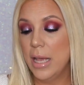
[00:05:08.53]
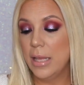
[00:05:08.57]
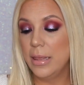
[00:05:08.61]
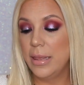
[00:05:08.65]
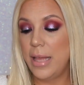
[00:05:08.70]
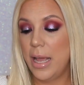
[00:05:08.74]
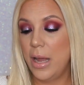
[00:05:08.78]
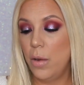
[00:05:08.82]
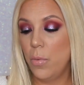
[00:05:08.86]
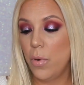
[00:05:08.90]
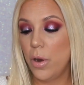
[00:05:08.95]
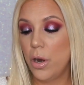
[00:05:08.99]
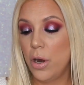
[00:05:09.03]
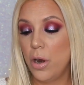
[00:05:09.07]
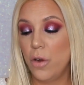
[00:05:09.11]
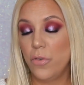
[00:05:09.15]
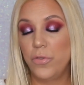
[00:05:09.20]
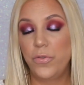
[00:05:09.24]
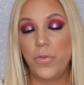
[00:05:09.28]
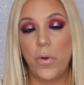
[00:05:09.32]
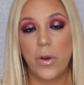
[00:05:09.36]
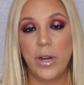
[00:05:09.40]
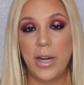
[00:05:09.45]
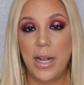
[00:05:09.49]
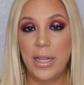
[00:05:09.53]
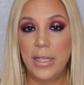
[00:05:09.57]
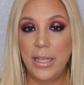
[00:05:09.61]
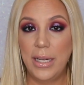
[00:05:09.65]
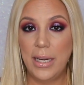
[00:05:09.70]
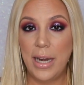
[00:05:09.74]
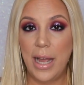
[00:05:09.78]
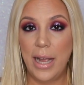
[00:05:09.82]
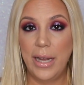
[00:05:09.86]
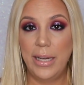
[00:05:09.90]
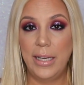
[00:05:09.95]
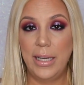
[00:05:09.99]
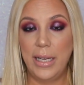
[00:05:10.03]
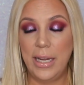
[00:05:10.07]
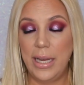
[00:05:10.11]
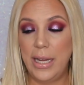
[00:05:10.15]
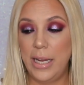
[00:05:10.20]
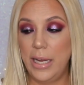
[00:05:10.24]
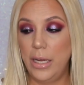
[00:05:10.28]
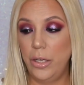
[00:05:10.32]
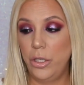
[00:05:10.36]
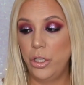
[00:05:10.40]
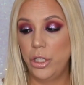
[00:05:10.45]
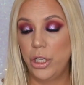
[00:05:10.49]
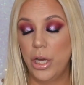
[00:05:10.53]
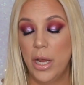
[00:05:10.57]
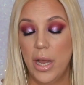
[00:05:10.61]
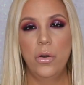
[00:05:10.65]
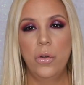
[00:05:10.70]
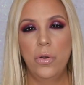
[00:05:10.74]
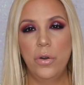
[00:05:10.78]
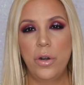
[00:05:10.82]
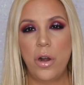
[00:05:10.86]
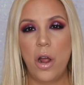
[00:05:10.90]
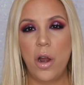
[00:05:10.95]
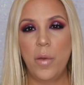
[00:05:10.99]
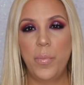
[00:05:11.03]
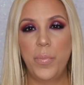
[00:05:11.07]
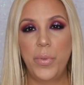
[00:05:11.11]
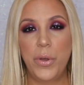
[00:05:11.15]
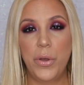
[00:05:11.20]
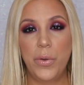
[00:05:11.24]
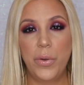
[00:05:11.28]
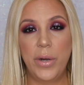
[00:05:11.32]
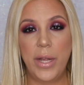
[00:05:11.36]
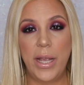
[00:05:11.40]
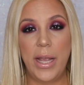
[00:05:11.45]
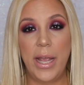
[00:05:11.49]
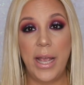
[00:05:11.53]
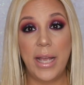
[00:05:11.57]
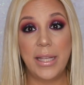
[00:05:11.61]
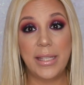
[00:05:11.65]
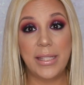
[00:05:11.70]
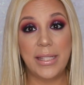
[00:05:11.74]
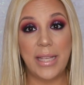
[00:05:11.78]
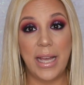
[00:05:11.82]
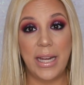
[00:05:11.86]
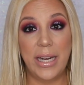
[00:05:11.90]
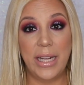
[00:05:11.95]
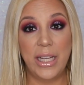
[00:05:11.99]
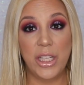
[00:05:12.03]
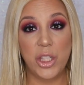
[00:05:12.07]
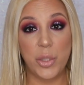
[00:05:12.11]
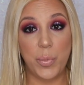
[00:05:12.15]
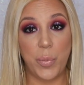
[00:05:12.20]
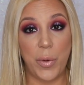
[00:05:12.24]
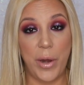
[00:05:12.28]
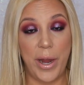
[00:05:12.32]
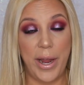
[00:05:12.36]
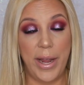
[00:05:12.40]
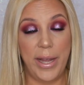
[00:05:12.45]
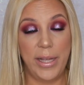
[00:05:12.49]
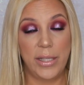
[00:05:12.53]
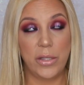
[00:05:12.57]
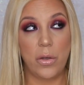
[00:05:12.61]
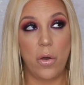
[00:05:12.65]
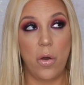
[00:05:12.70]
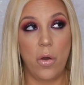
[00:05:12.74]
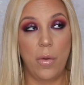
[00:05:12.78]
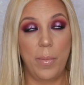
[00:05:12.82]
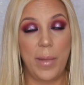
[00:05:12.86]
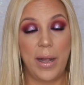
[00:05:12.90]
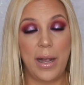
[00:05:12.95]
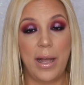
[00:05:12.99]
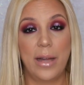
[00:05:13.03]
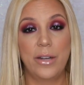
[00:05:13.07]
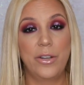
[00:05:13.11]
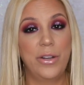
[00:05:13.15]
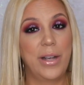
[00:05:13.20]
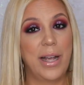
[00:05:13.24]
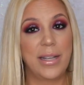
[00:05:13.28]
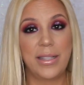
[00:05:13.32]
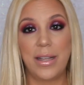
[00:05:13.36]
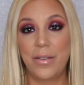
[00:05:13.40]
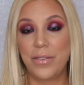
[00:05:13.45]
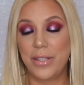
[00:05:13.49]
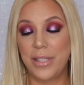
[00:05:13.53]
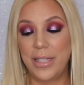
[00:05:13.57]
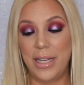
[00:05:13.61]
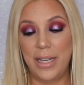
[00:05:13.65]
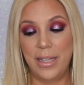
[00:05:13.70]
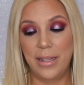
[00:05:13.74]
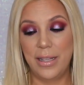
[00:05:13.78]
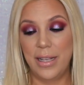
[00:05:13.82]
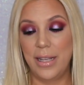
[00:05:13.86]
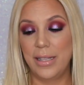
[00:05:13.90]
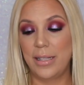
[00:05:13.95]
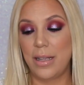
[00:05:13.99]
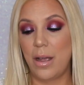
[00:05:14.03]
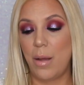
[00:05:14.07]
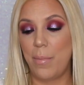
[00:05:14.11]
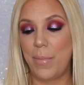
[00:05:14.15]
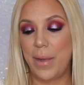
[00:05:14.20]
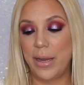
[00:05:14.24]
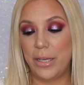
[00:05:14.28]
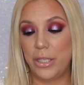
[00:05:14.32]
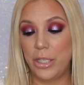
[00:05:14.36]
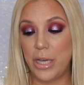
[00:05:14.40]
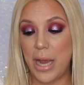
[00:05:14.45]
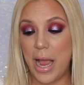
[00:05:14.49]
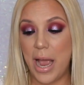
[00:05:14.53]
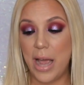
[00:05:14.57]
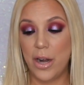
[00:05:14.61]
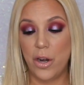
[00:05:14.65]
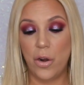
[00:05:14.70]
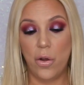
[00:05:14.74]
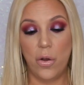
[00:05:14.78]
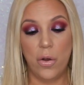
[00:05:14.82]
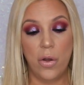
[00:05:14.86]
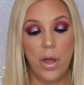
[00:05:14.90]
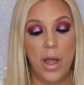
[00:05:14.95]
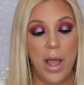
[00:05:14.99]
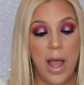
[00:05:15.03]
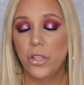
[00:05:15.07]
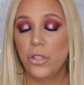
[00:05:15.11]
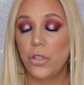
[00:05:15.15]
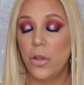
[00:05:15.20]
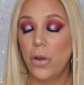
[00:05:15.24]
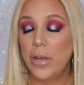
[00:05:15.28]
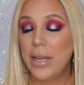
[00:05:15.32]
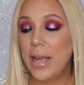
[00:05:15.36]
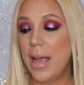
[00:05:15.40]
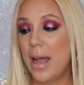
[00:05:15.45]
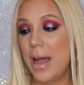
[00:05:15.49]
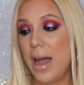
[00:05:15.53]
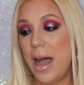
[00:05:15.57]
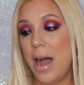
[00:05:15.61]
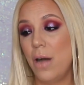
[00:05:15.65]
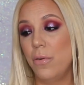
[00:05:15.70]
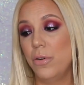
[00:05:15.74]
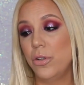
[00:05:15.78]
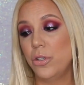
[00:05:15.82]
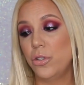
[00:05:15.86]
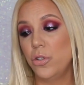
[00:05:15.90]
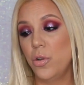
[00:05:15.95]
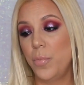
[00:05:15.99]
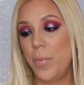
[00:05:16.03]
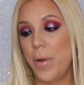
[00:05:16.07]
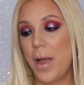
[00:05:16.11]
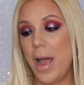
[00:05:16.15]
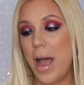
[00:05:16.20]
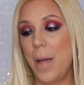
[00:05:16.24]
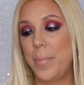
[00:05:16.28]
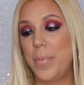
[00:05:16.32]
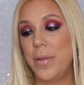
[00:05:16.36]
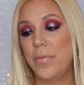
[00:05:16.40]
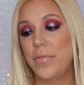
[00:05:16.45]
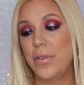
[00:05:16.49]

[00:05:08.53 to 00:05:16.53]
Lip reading: They were $4.99 each. Lunar Beauty setting sprays. Oh my god, you guys have seen this on my channel. So yeah, I was super happy.